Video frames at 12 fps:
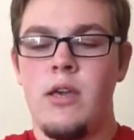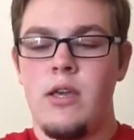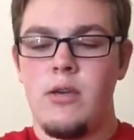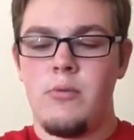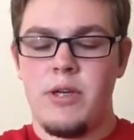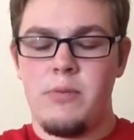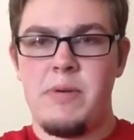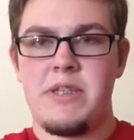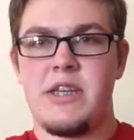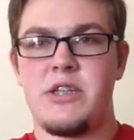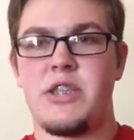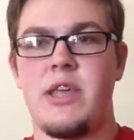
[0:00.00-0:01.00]
you want to
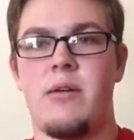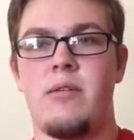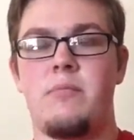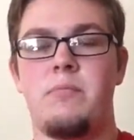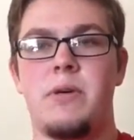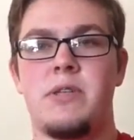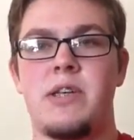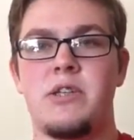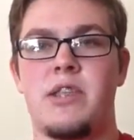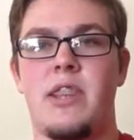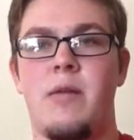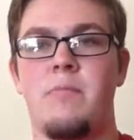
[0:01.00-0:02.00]
position that,
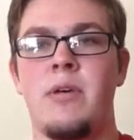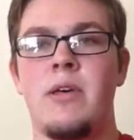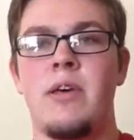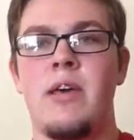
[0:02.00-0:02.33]
position them